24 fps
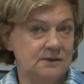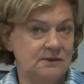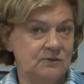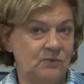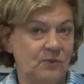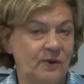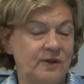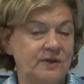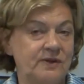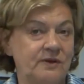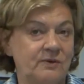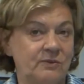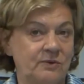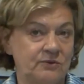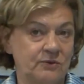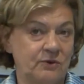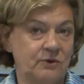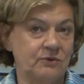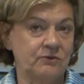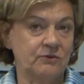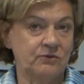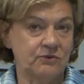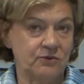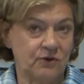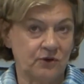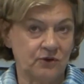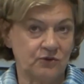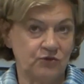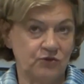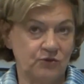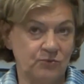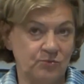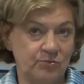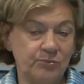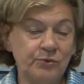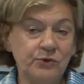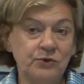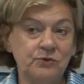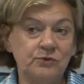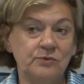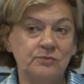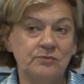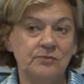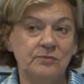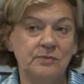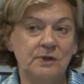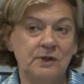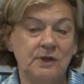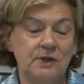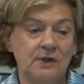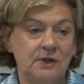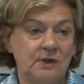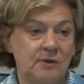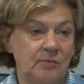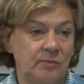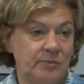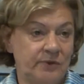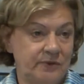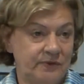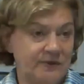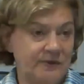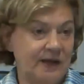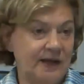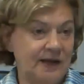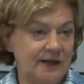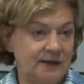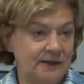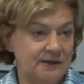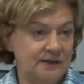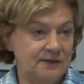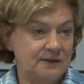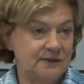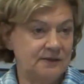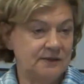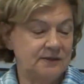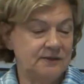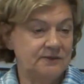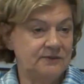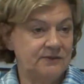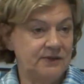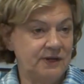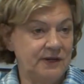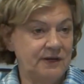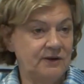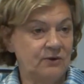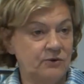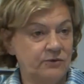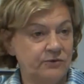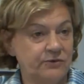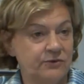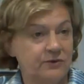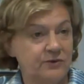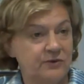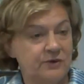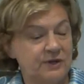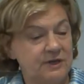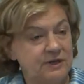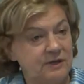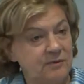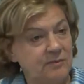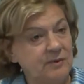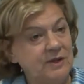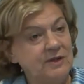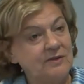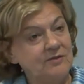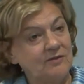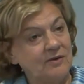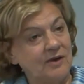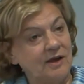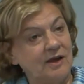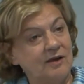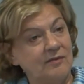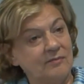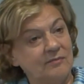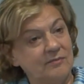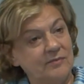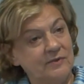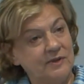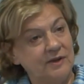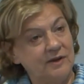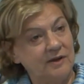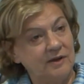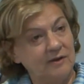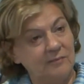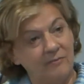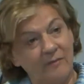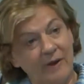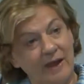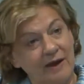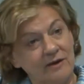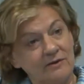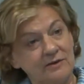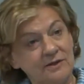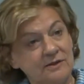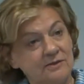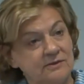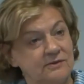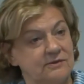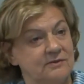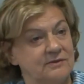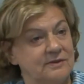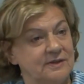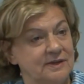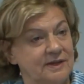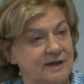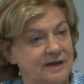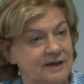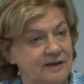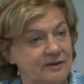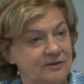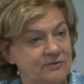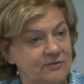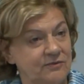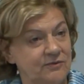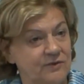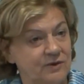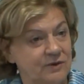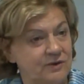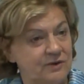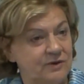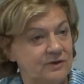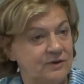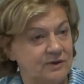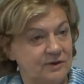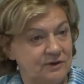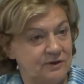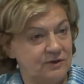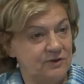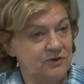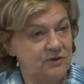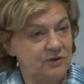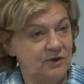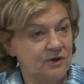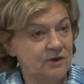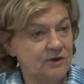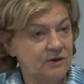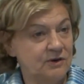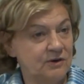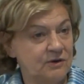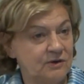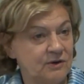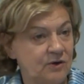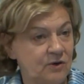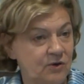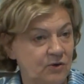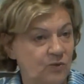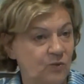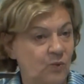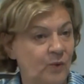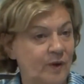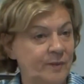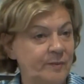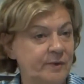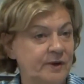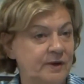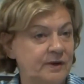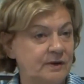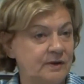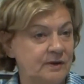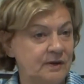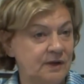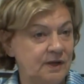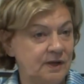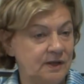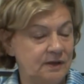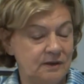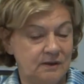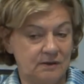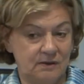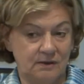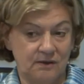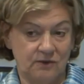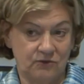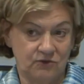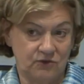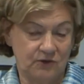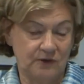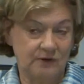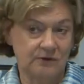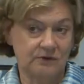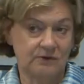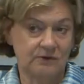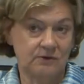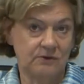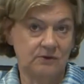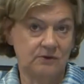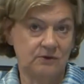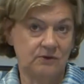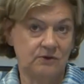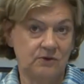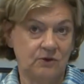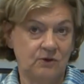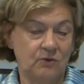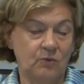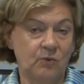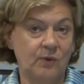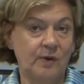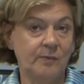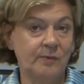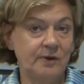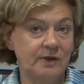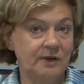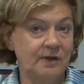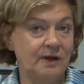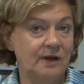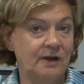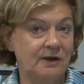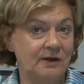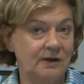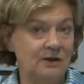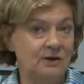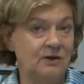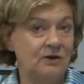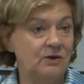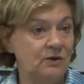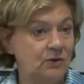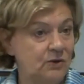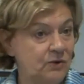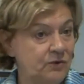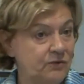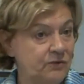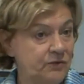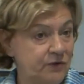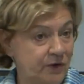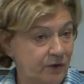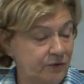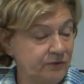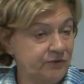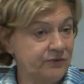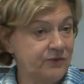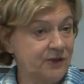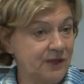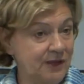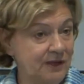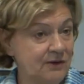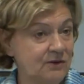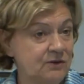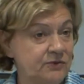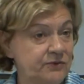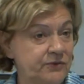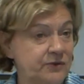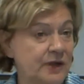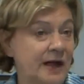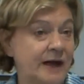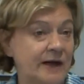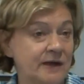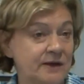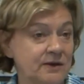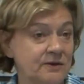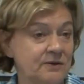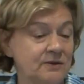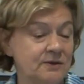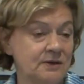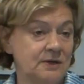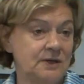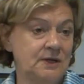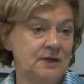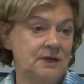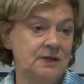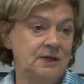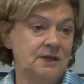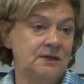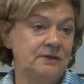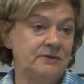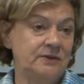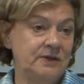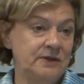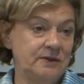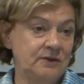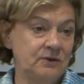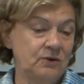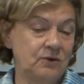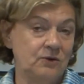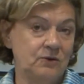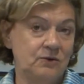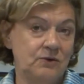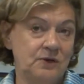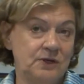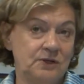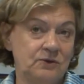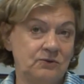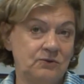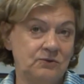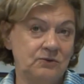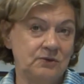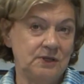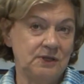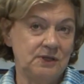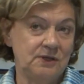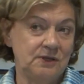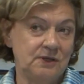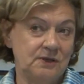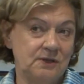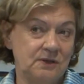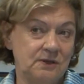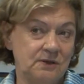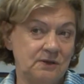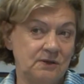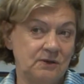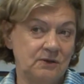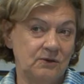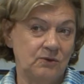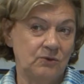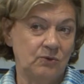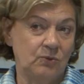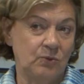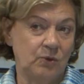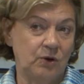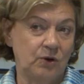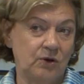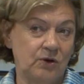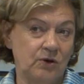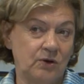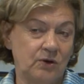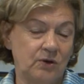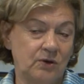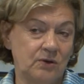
When there was a construction boom, but that they also, in the meantime, they married, they have young women and children, young women that are not skilled either, didn't go into the work